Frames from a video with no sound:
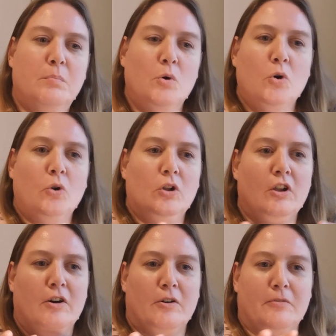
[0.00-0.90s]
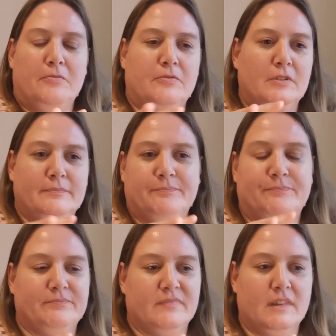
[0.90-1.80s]
ball of
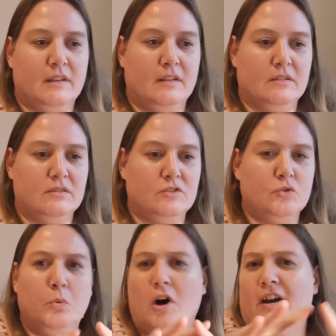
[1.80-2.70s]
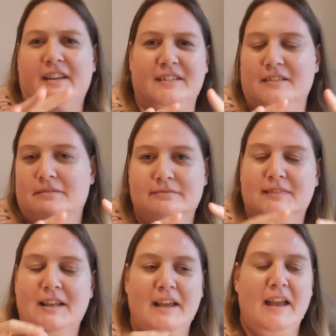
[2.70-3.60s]
twine,
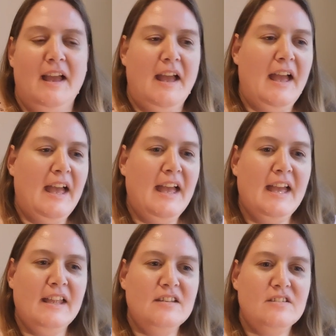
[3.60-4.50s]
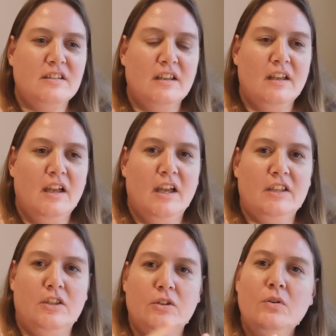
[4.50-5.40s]
and
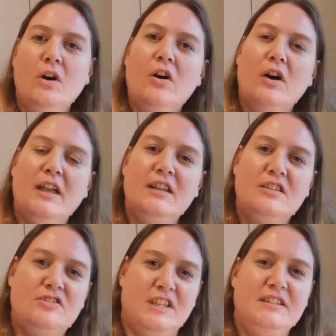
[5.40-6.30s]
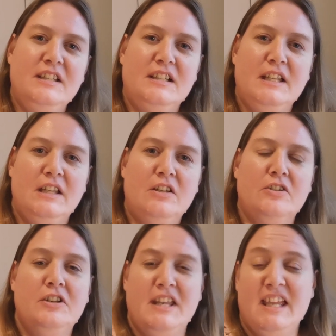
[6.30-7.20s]
you are energetically
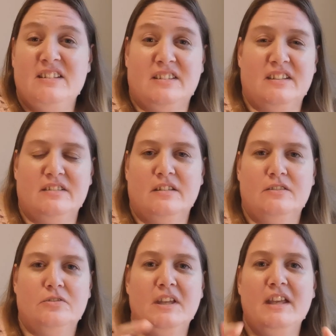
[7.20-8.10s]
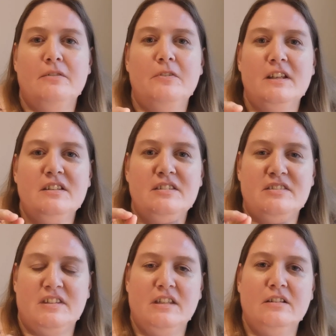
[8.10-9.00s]
connected to every
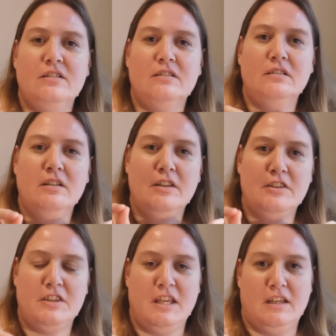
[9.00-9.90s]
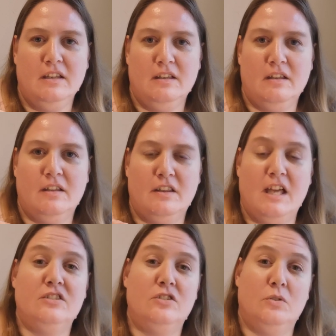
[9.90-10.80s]
single thing
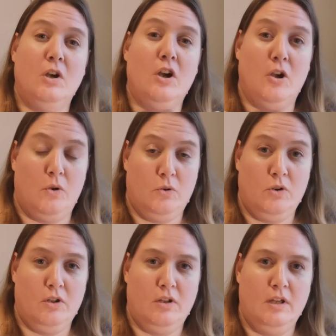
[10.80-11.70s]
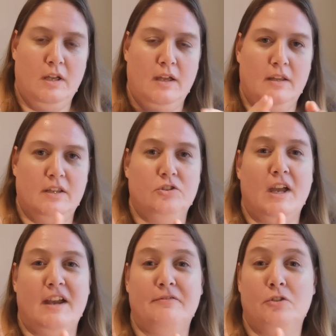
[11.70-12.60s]
that you own, that
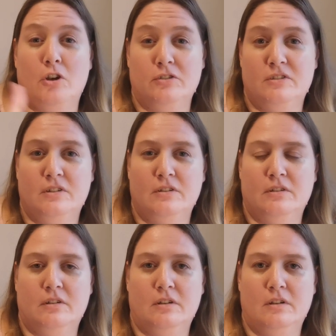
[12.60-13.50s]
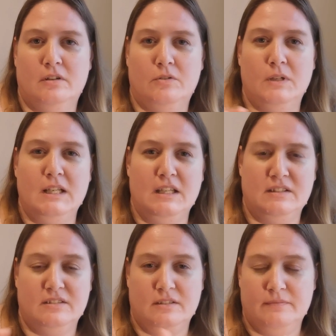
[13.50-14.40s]
you have not
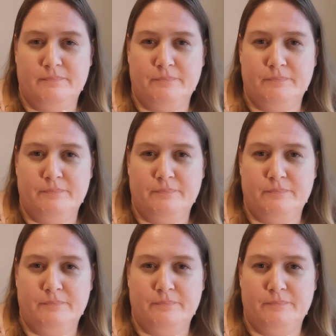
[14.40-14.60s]
released.